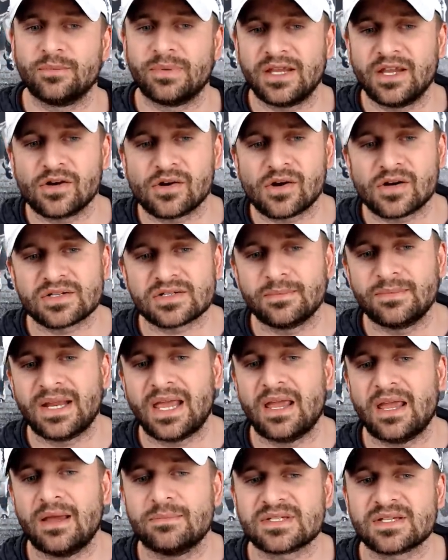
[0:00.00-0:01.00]
But here are some
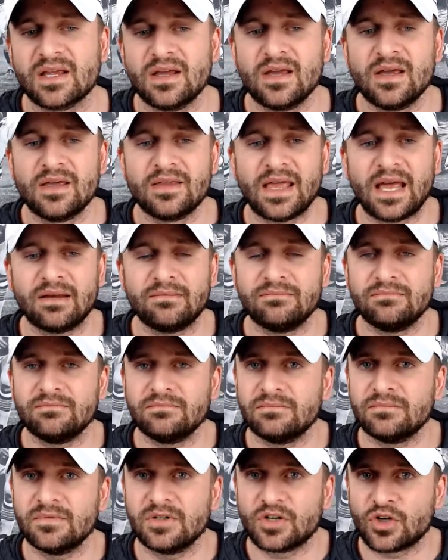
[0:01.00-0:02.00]
names that
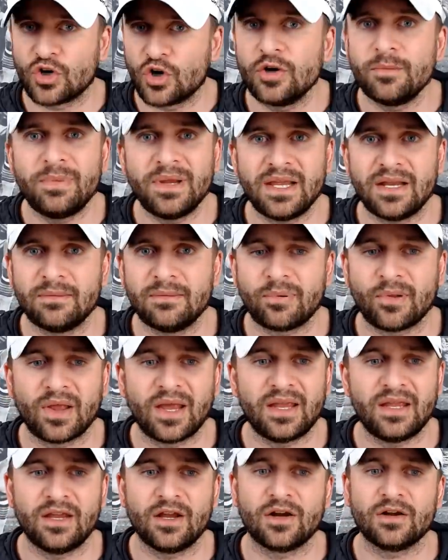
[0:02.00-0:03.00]
could be in
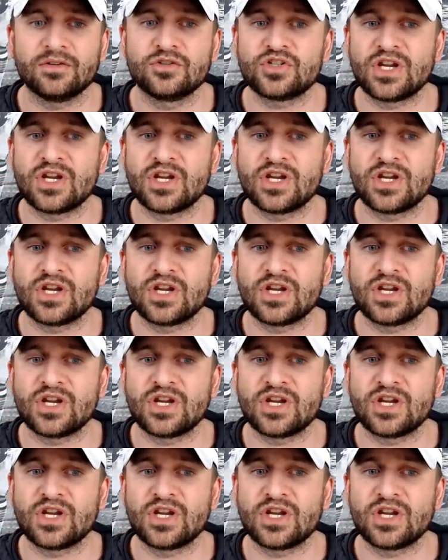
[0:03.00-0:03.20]
play here.